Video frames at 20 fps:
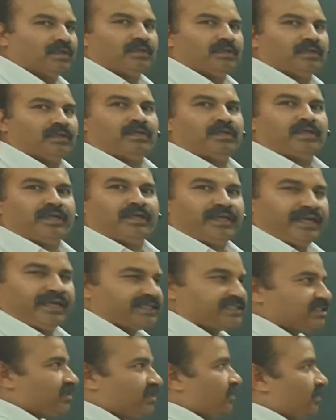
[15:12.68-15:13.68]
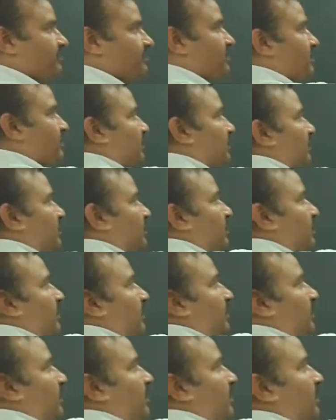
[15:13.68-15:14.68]
Next comes the
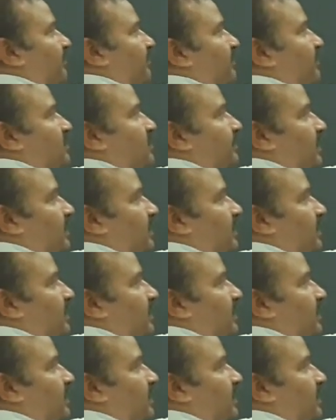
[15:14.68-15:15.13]
divisibility